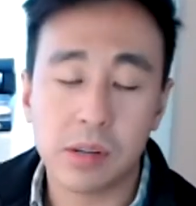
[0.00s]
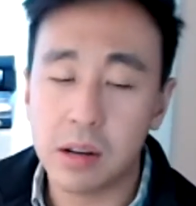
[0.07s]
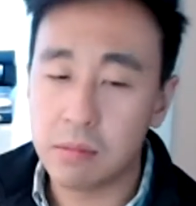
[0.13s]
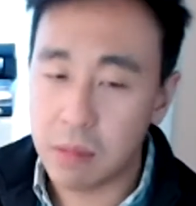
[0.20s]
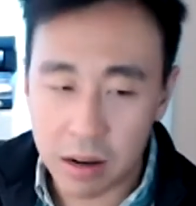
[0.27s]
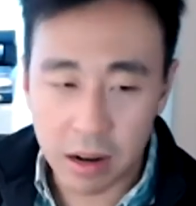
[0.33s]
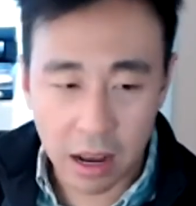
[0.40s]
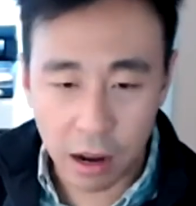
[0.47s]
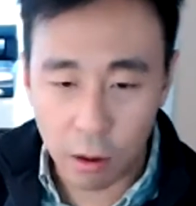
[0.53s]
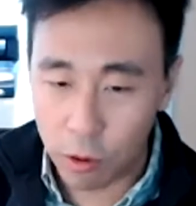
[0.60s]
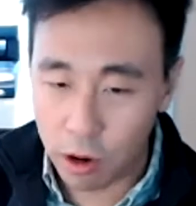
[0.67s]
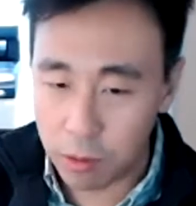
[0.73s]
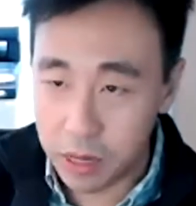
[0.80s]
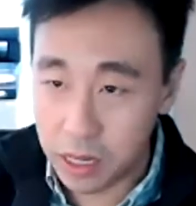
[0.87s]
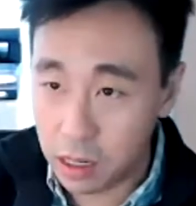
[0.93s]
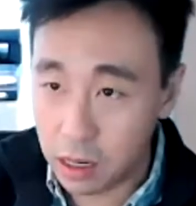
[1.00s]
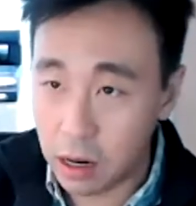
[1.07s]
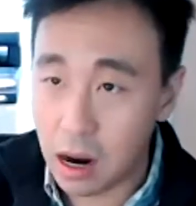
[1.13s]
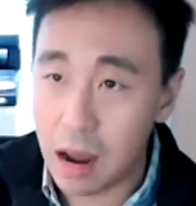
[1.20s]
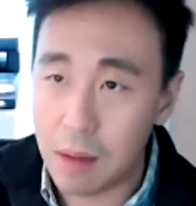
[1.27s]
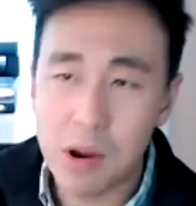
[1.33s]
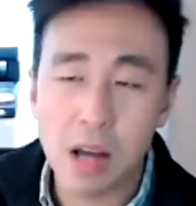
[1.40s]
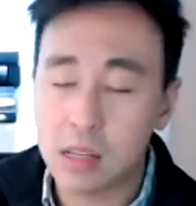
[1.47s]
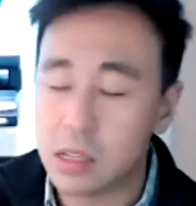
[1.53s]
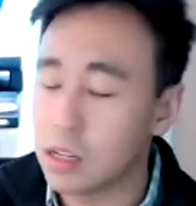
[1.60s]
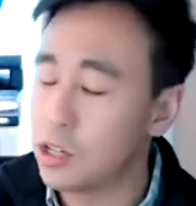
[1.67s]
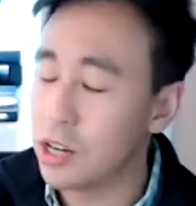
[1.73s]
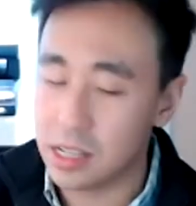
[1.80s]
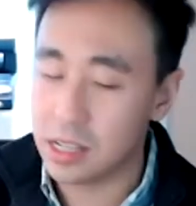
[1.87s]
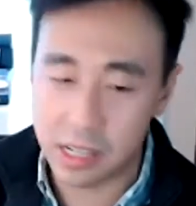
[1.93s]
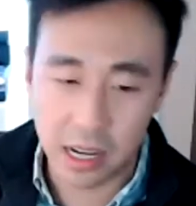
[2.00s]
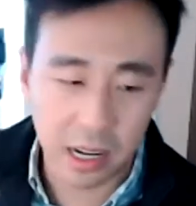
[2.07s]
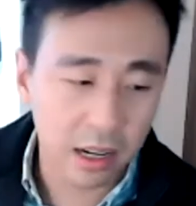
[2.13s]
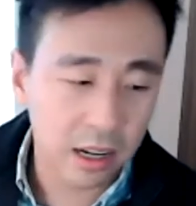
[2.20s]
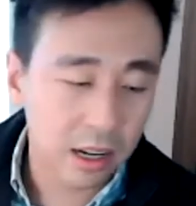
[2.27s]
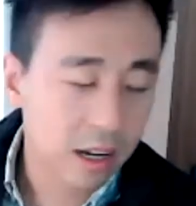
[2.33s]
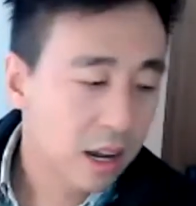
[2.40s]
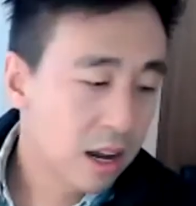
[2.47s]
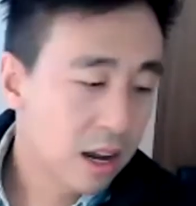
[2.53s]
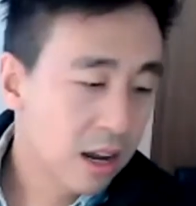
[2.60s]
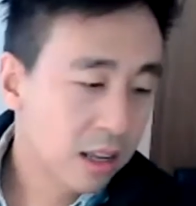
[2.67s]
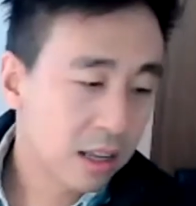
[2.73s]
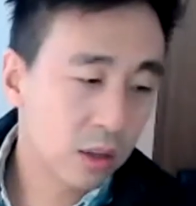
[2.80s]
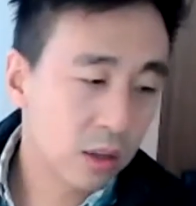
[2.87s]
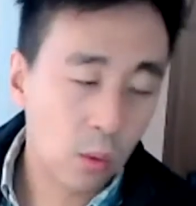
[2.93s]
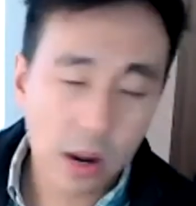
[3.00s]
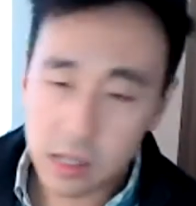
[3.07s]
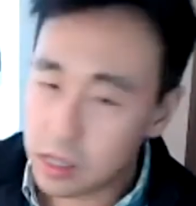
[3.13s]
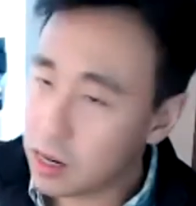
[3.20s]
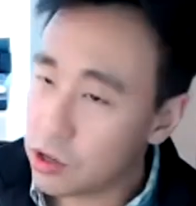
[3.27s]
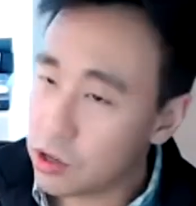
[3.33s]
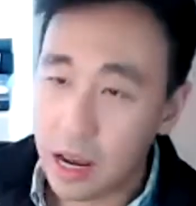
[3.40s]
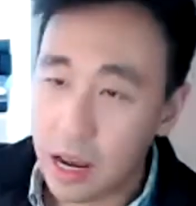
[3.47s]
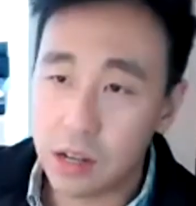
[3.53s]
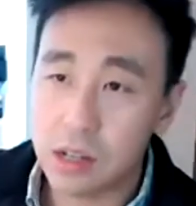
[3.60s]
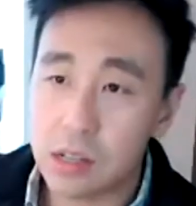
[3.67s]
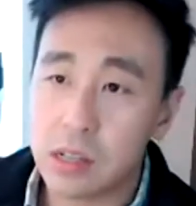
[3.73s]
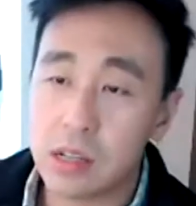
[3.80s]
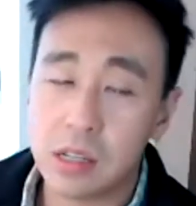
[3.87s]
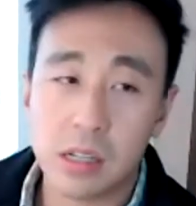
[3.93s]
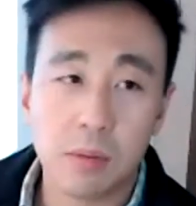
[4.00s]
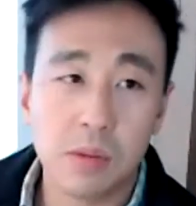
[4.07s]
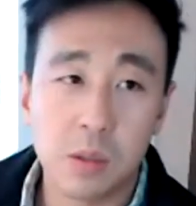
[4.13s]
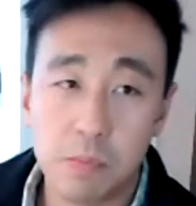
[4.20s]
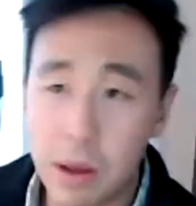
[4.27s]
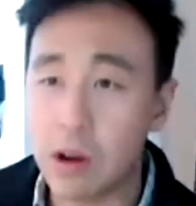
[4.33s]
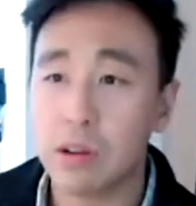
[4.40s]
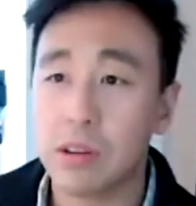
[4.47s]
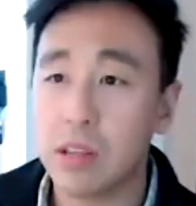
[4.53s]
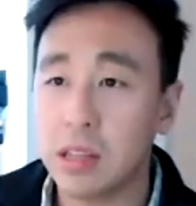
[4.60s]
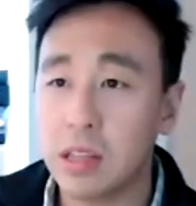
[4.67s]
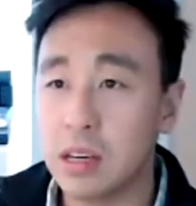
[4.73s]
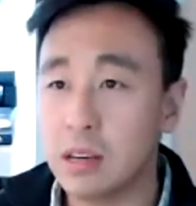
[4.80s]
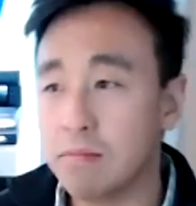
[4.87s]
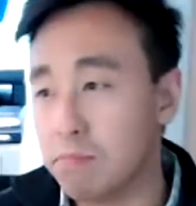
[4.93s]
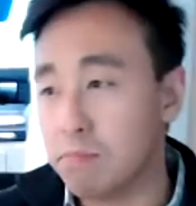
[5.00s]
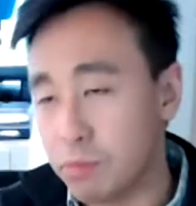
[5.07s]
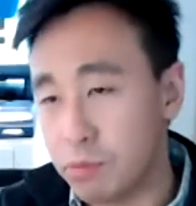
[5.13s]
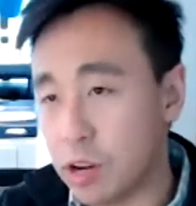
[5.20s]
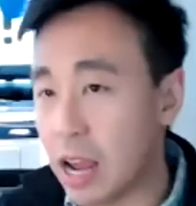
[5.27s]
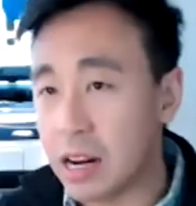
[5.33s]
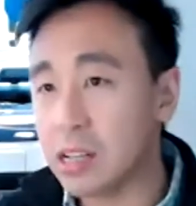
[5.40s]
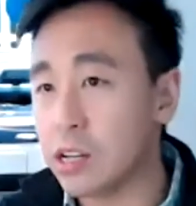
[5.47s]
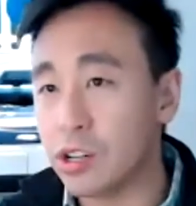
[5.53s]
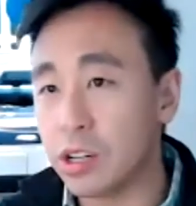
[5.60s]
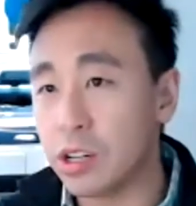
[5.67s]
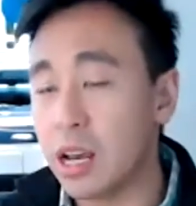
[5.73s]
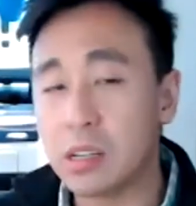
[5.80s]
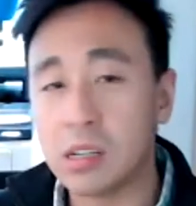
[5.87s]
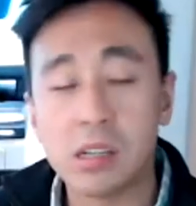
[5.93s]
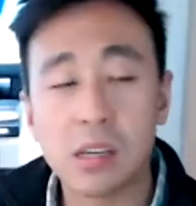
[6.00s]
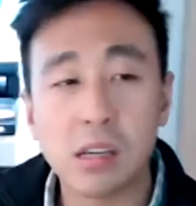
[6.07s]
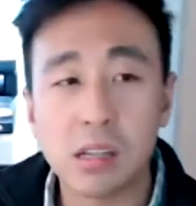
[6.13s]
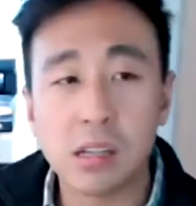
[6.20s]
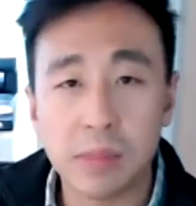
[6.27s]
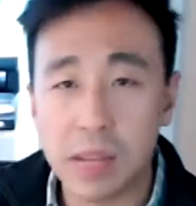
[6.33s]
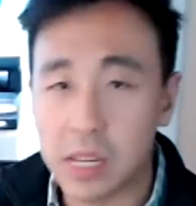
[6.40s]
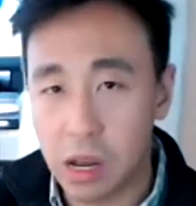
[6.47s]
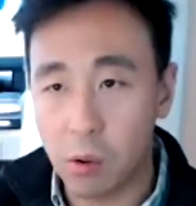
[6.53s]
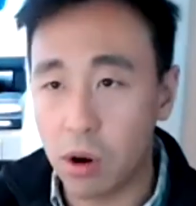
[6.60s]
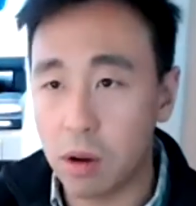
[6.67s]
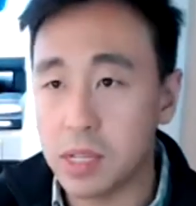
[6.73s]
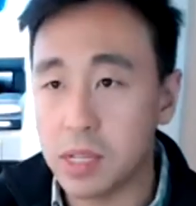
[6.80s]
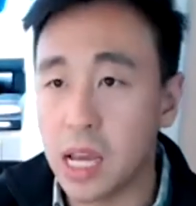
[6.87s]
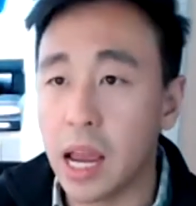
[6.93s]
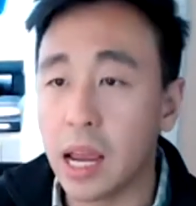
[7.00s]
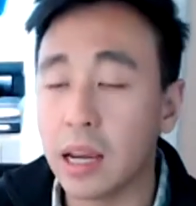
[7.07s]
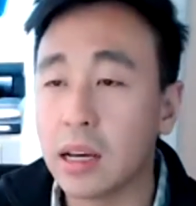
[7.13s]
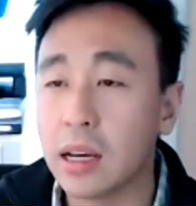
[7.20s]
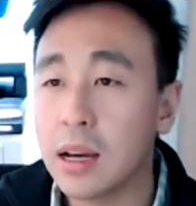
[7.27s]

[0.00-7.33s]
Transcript: And I want to be clear, I'm not suggesting that the Western education system is better than the Chinese education system. That's not what I'm saying.